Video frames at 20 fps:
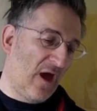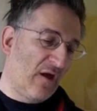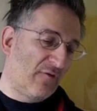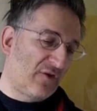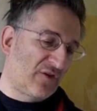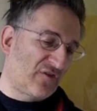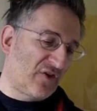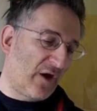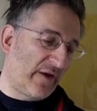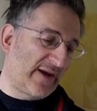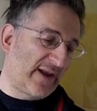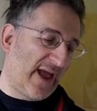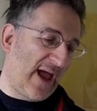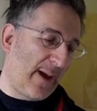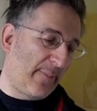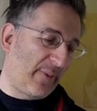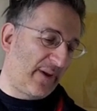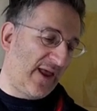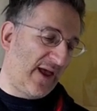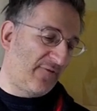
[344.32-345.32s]
Retiring
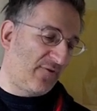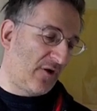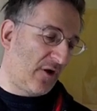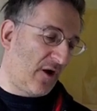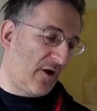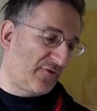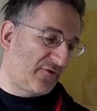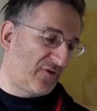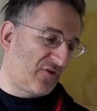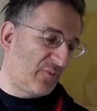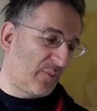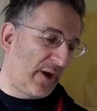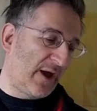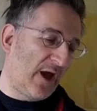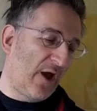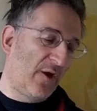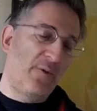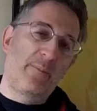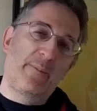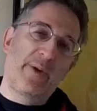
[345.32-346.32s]
happily ever after to
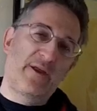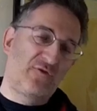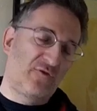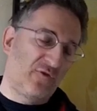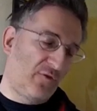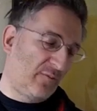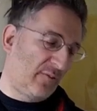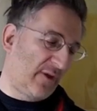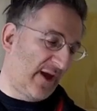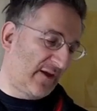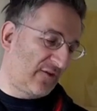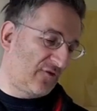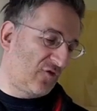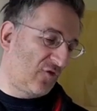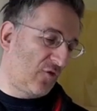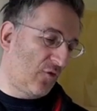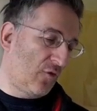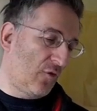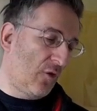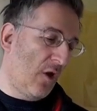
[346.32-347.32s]
my own bedroom
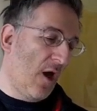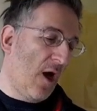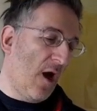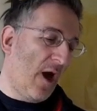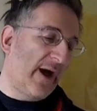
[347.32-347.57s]
next door,